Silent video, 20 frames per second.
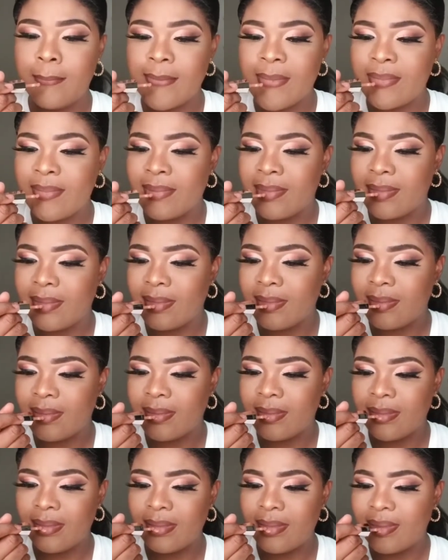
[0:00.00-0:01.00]

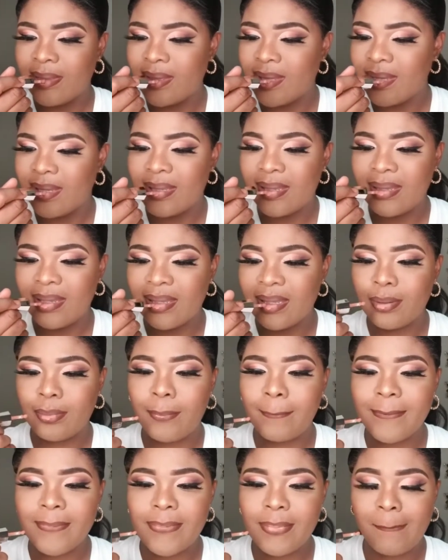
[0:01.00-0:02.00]
Yeah,
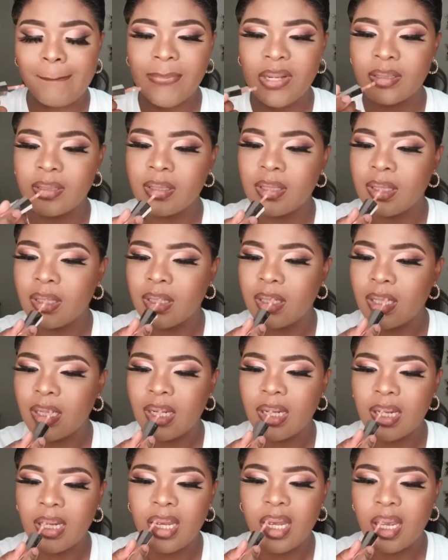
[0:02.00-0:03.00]
just placing it
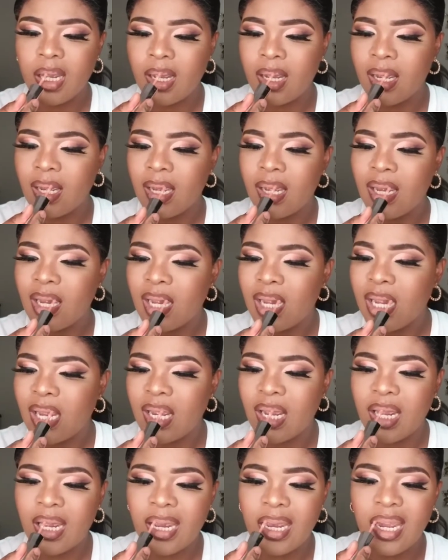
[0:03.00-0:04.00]
on my lower
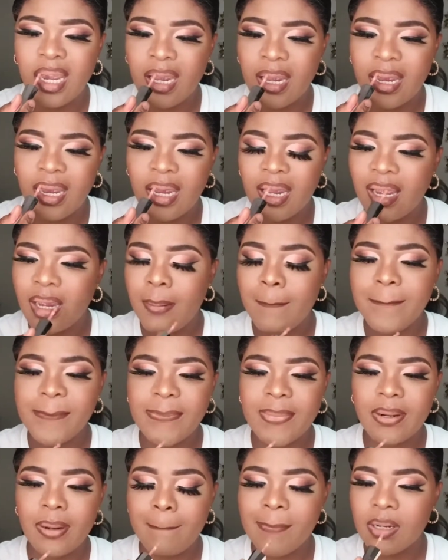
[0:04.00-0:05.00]
lip,
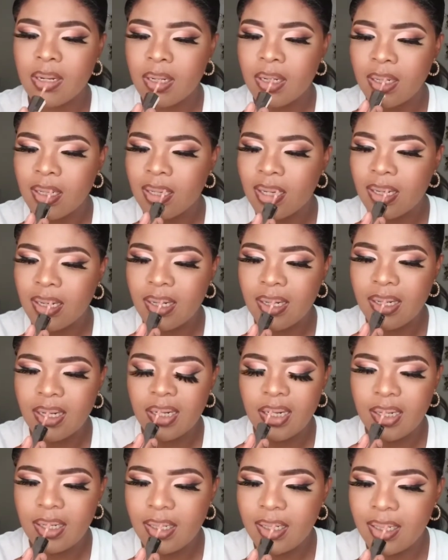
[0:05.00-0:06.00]
upper lips,
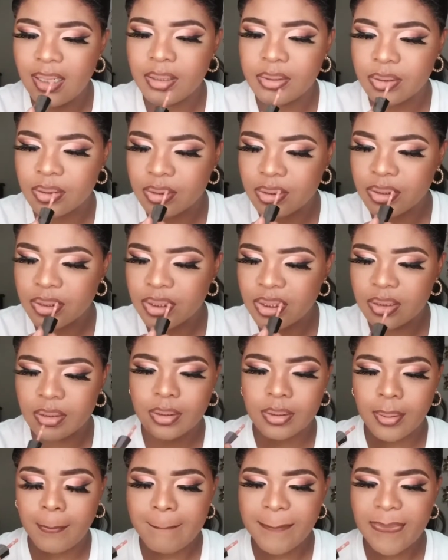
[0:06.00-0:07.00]

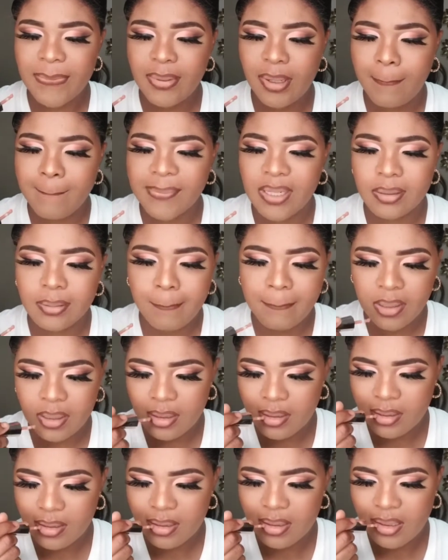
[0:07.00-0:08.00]
you know,
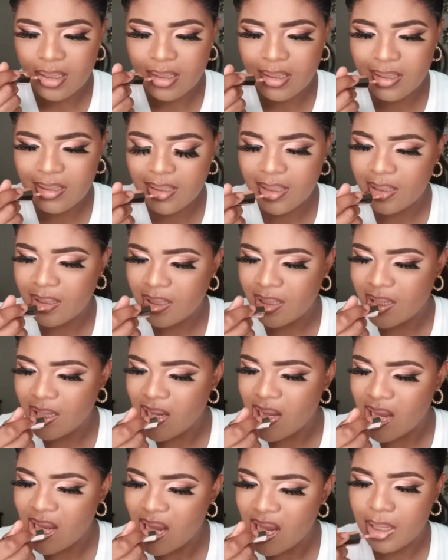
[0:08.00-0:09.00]

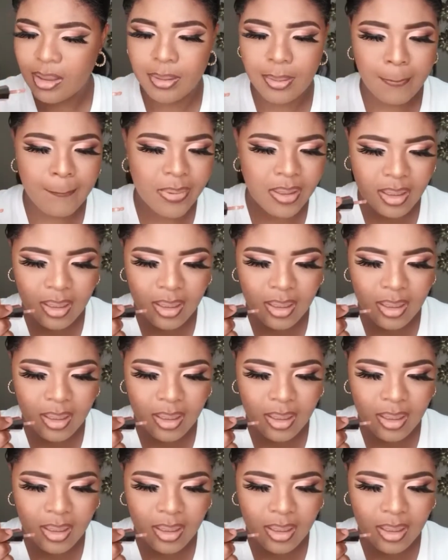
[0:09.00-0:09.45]
trying to